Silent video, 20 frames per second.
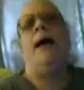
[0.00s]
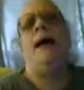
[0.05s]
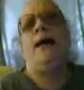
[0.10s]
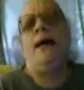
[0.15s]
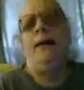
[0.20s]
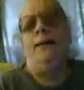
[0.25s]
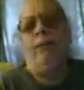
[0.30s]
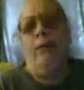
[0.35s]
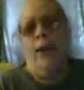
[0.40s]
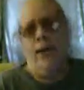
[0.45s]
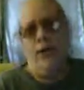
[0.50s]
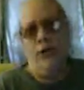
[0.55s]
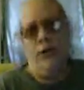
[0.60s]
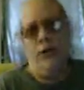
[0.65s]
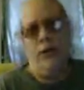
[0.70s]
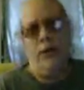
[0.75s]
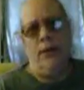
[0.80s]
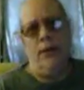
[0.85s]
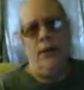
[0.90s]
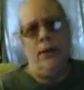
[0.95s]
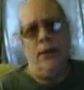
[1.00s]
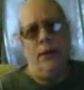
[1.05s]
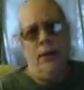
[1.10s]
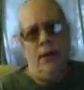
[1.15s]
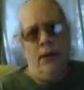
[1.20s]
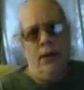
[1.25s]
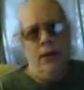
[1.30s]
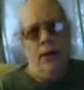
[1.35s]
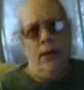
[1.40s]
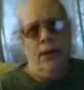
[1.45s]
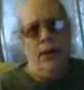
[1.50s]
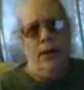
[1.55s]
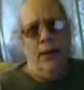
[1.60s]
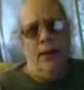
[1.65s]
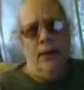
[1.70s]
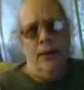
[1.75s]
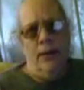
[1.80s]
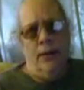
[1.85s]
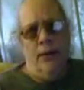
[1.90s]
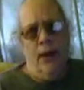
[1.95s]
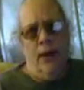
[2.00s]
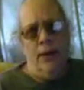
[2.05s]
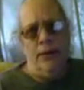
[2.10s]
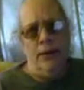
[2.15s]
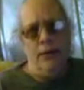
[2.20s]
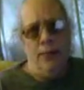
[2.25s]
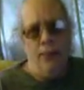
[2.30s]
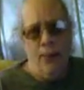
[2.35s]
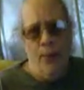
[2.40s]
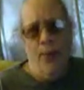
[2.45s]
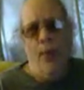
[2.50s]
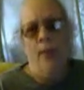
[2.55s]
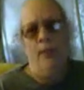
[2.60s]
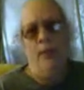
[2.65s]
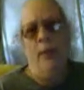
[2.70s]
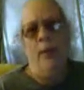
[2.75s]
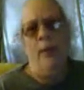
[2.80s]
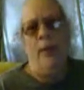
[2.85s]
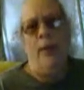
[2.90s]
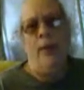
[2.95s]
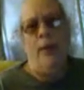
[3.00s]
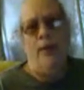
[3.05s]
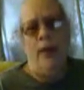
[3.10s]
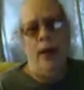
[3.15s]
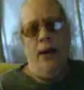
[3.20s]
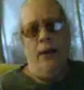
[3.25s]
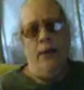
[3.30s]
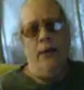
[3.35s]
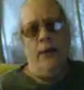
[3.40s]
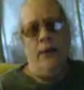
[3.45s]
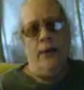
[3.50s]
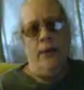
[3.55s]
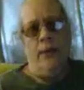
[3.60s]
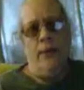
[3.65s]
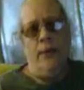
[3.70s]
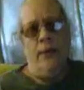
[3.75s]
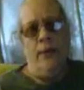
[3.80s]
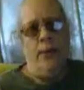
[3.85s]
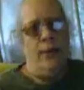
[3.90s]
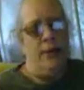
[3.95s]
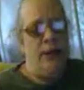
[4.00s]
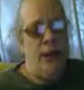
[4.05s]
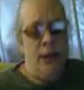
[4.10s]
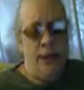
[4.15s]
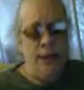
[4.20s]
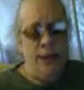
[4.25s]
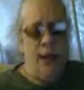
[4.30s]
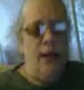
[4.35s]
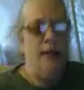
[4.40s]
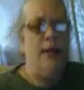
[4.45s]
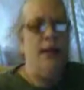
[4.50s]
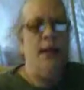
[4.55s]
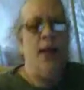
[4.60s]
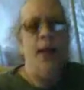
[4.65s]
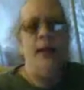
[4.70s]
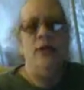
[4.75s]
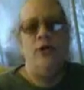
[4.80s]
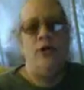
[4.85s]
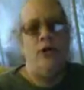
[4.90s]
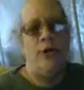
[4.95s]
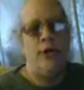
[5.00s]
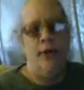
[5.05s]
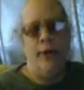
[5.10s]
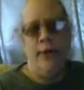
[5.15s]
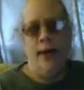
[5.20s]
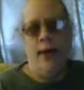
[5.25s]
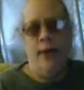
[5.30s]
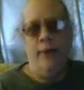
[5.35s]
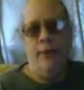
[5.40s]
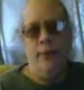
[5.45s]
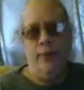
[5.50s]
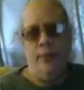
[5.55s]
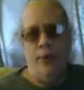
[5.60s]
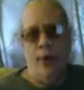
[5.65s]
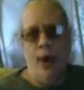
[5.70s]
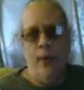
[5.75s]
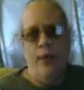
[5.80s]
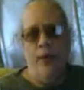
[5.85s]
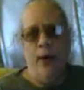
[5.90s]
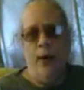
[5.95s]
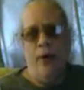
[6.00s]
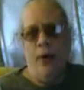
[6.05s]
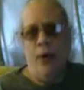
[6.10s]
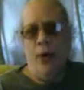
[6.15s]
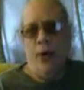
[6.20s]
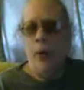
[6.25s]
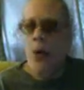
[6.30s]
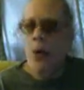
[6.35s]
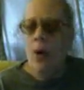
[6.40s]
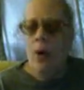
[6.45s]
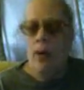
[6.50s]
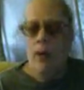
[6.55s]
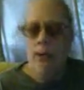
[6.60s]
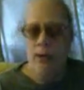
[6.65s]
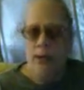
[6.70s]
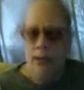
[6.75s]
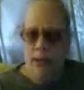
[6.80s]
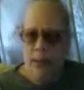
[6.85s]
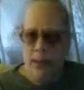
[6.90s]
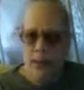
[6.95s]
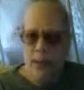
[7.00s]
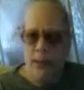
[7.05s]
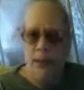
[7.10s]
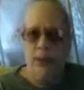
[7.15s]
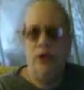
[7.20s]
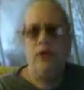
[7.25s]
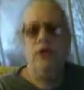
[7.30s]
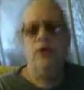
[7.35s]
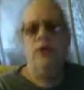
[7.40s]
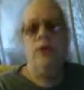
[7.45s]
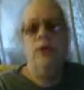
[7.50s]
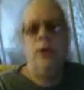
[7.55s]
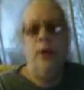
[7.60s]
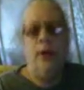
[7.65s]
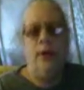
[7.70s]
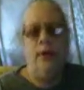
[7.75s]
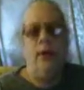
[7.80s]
convention and support Bernie there, too. That doesn't end just at that primary or caucus initial one.